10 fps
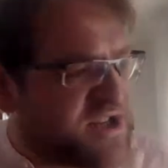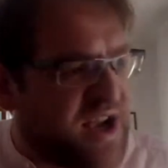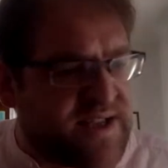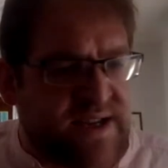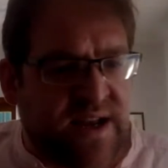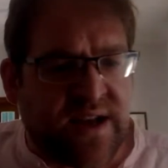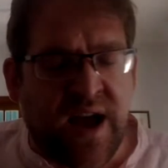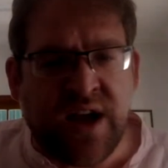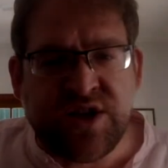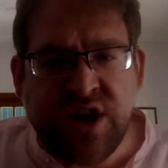Shazia
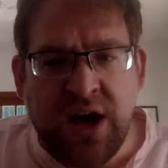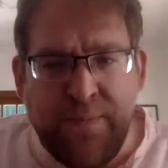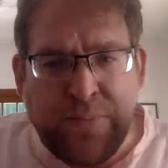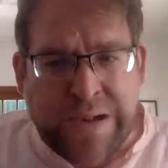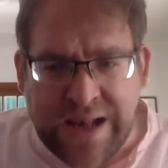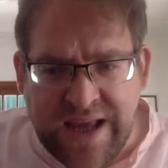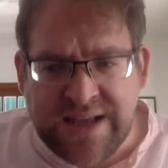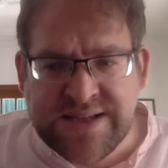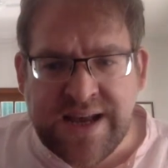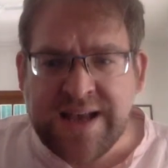Khan Shah,
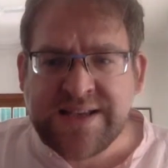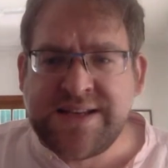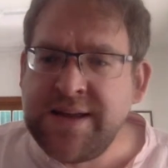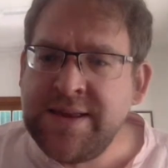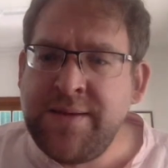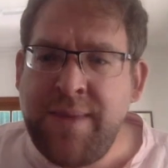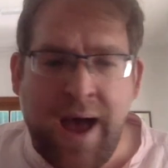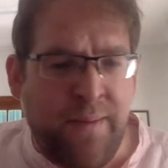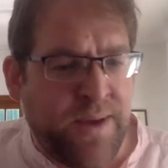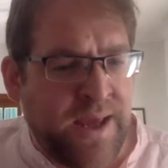please send them
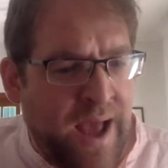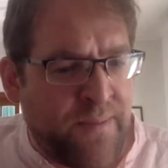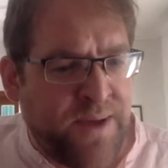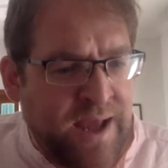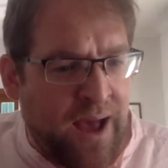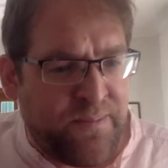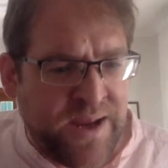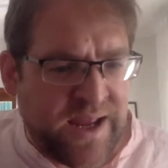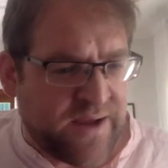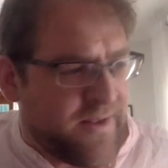a B.
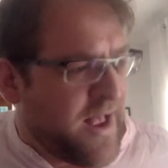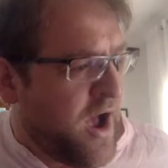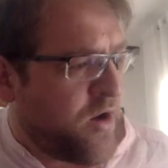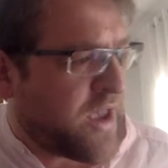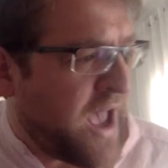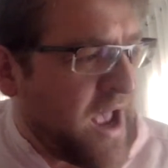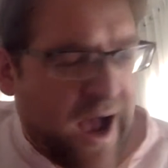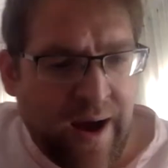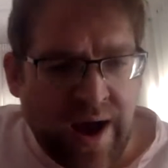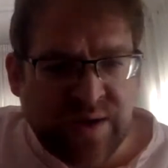Okay,
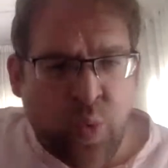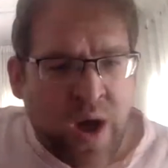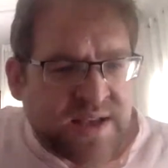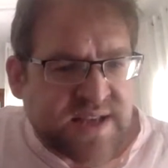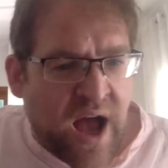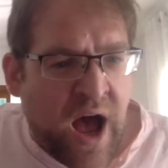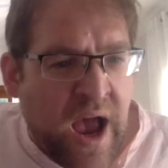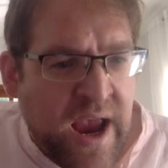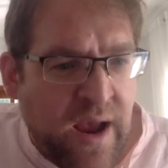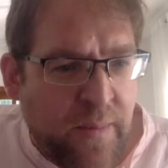whilst
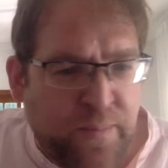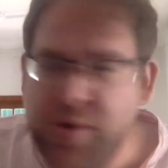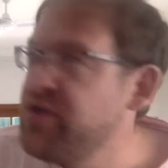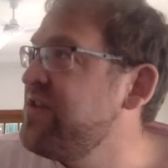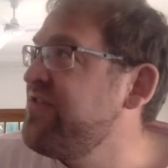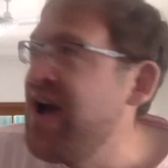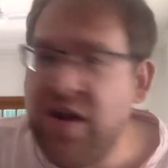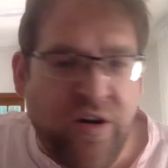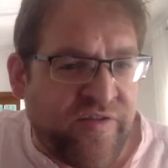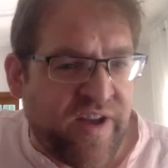I put the fan
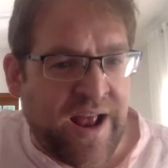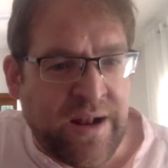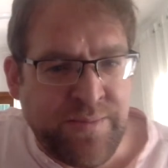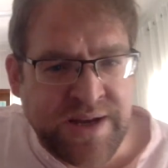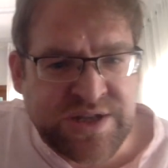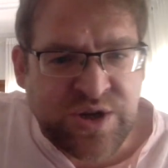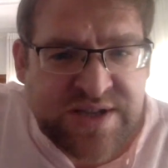off, it'll be 2